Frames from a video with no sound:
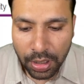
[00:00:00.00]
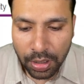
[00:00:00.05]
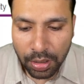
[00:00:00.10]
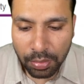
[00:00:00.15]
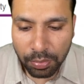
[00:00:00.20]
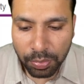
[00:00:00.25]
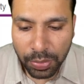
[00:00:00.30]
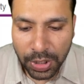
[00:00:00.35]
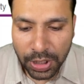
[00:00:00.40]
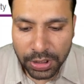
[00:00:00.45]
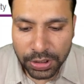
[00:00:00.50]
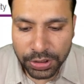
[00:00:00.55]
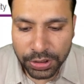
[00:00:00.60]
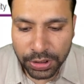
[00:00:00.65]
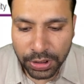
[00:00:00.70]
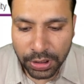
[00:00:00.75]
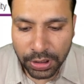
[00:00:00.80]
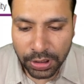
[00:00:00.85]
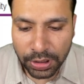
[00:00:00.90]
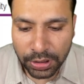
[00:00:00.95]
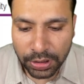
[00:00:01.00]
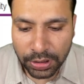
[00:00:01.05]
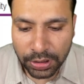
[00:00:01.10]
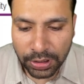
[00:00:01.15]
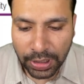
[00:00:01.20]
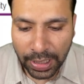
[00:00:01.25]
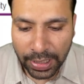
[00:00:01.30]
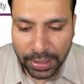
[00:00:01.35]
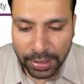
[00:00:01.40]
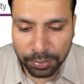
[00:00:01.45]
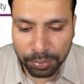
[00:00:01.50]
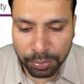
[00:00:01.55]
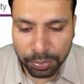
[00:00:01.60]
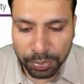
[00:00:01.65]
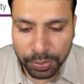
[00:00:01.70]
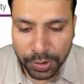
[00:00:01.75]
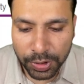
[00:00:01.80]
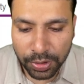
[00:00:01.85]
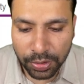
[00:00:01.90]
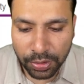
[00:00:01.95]
Partial type
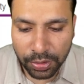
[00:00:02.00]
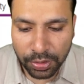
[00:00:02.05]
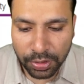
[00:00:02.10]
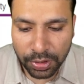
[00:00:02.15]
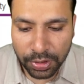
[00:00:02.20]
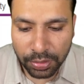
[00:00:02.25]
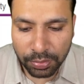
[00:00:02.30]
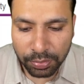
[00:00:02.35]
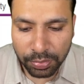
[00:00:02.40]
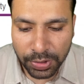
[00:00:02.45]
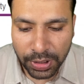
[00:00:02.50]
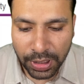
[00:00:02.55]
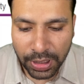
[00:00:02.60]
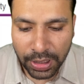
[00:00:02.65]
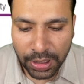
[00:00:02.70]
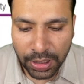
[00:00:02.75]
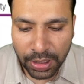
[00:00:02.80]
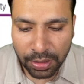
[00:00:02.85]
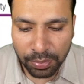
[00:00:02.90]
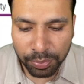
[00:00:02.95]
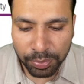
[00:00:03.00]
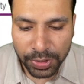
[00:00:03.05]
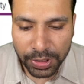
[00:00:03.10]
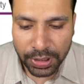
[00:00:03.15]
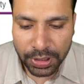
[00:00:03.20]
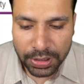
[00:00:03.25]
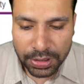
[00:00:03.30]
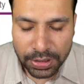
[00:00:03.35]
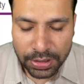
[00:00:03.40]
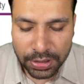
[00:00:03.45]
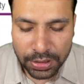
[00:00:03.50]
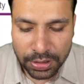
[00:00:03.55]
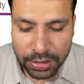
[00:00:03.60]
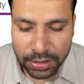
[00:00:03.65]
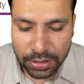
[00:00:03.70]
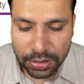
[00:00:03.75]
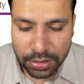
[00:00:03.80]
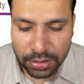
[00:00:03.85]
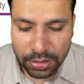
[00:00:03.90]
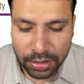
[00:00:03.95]
or ALPS,
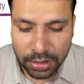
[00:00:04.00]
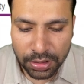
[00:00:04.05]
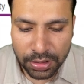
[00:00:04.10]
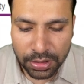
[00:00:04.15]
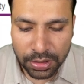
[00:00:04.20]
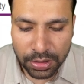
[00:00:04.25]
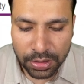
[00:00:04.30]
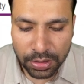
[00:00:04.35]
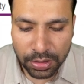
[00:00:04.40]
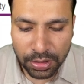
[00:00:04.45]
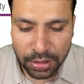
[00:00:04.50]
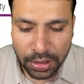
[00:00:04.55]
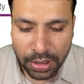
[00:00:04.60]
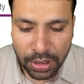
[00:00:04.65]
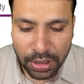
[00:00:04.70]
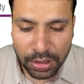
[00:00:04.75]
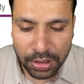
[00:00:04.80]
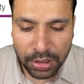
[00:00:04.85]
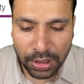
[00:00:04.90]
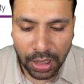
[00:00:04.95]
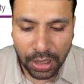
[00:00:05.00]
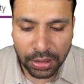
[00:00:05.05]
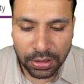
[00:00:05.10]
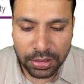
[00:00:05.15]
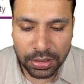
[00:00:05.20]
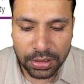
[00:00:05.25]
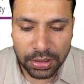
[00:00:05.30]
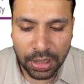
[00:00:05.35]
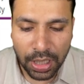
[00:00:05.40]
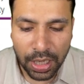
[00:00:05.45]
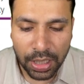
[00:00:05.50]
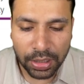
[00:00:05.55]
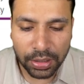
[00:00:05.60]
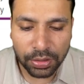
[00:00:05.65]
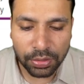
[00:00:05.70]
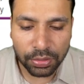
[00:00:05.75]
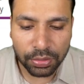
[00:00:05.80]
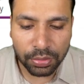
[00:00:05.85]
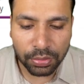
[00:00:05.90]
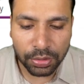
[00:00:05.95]
it's
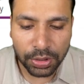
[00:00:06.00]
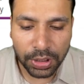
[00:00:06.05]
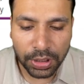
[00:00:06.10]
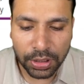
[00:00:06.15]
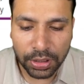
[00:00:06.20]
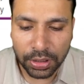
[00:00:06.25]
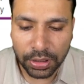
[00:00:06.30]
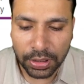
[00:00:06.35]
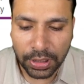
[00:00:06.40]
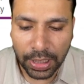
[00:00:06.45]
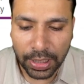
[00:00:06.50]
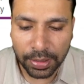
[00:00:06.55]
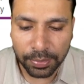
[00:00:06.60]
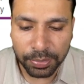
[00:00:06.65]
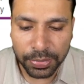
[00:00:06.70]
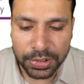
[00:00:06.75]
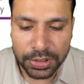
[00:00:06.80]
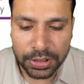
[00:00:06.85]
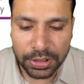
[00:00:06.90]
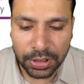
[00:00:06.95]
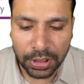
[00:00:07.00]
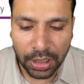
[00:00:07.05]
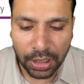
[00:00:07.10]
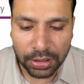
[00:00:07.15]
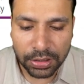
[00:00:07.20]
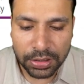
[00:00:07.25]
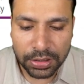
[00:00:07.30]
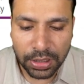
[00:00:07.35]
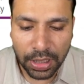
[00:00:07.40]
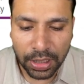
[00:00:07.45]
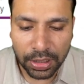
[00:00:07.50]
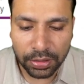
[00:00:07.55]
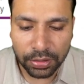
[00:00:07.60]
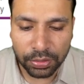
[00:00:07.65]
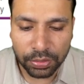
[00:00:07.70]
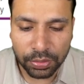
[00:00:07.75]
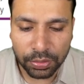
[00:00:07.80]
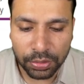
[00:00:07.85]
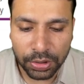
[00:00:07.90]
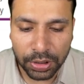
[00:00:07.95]
trans-ileocholic type is
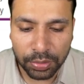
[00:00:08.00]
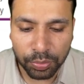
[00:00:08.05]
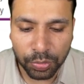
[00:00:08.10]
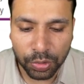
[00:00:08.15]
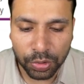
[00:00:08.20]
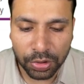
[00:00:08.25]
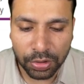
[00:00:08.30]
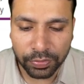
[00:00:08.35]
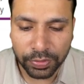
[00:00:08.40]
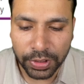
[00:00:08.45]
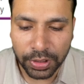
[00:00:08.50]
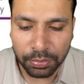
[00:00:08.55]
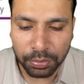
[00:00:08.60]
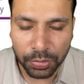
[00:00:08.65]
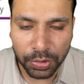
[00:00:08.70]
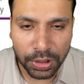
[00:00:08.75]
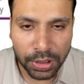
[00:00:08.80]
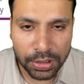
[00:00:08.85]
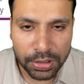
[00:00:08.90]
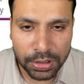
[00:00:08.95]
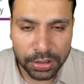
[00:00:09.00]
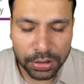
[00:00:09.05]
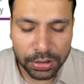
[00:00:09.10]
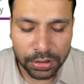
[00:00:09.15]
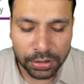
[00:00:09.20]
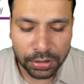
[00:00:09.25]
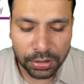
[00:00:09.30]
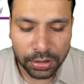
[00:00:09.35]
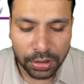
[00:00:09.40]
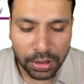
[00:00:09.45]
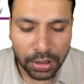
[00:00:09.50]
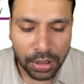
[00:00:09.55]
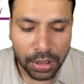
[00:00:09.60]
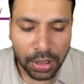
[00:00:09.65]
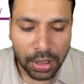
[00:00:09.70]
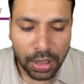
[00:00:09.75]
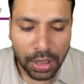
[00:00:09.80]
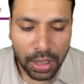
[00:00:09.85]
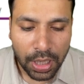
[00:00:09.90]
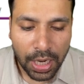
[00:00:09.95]
trans-ileocholic portal vein embolization
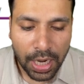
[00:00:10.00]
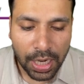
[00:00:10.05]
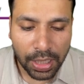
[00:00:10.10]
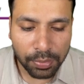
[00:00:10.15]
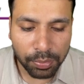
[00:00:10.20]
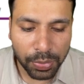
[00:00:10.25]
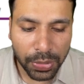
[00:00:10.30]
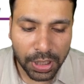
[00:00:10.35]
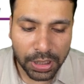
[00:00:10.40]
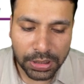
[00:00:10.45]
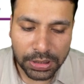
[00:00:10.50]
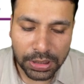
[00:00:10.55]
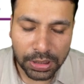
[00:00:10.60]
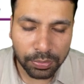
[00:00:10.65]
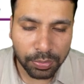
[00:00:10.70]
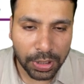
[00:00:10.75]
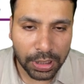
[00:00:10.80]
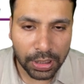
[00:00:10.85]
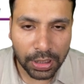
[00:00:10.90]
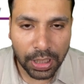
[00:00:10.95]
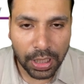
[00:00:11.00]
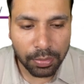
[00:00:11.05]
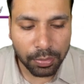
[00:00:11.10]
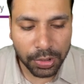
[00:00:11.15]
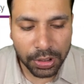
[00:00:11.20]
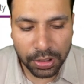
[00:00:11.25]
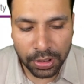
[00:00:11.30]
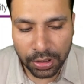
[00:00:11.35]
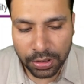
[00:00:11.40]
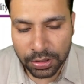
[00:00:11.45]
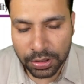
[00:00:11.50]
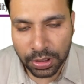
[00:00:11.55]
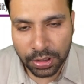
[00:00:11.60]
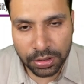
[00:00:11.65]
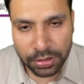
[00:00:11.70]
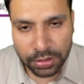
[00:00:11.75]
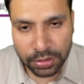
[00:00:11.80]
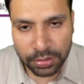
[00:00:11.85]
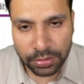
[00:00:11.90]
and partial parenchymal transaction.